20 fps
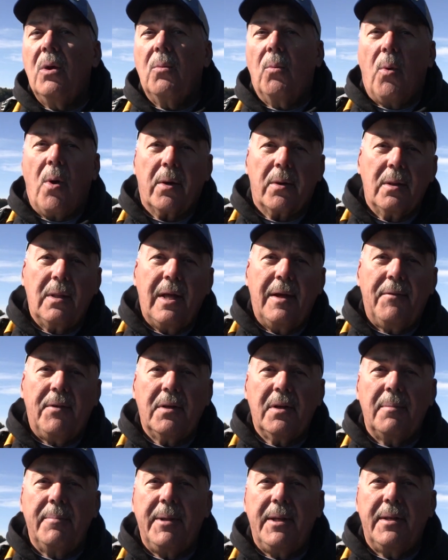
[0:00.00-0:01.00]
Water level
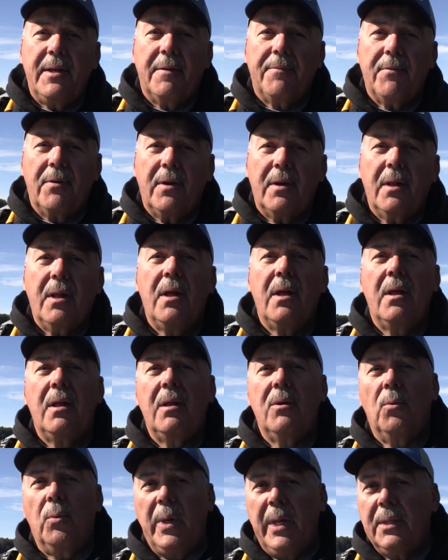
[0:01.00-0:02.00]
can be different,
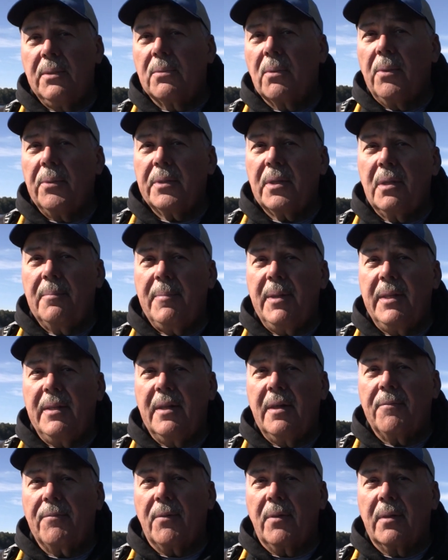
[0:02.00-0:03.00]
weed growth can be
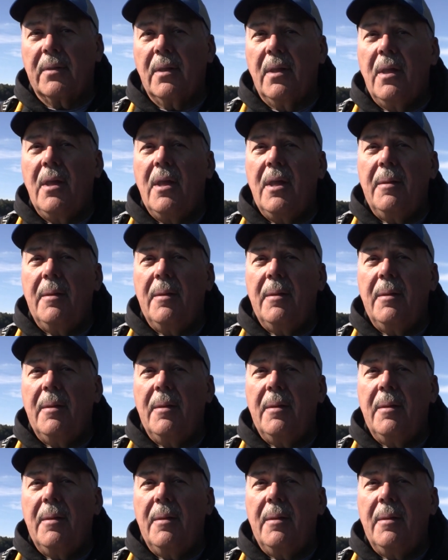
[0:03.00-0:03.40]
different,